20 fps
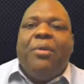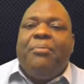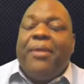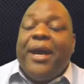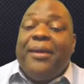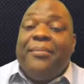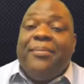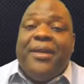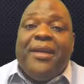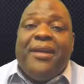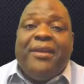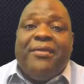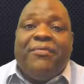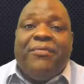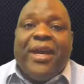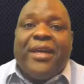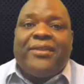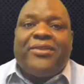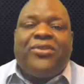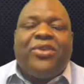It might be an
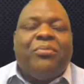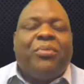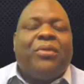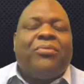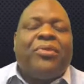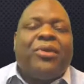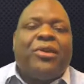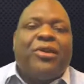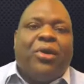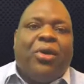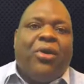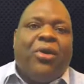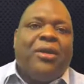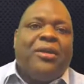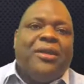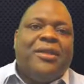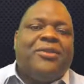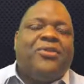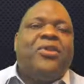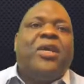investor, but
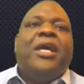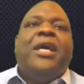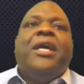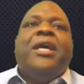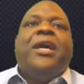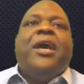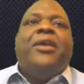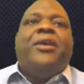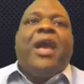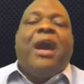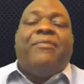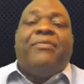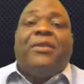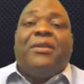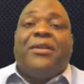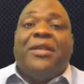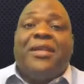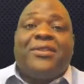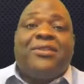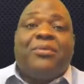regardless, you have to
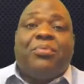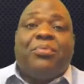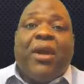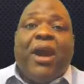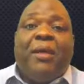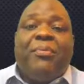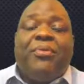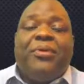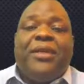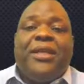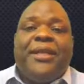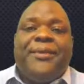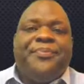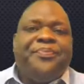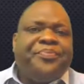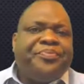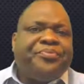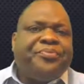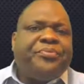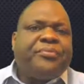list the property